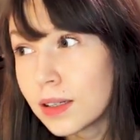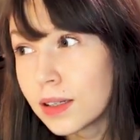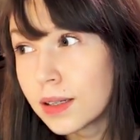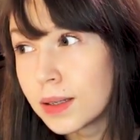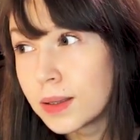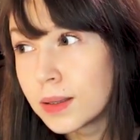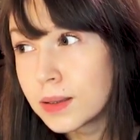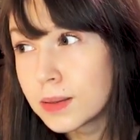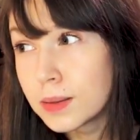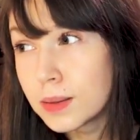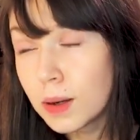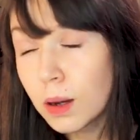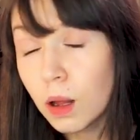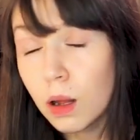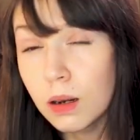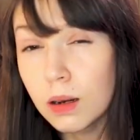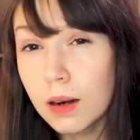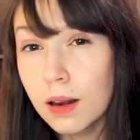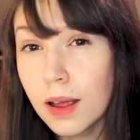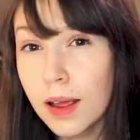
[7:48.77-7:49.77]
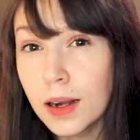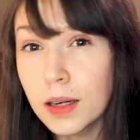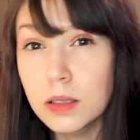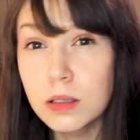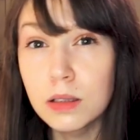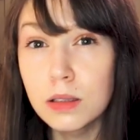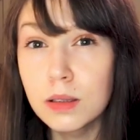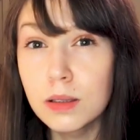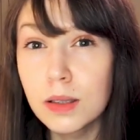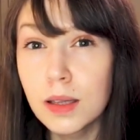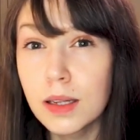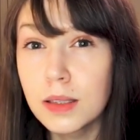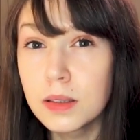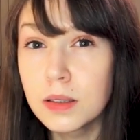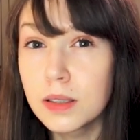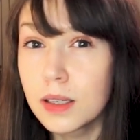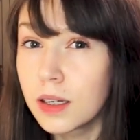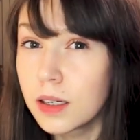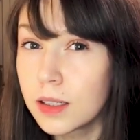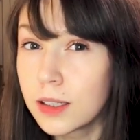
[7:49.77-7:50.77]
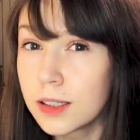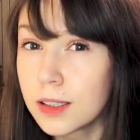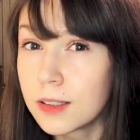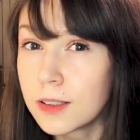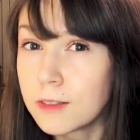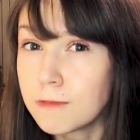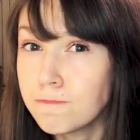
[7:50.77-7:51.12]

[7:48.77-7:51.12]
It's not actually that scary.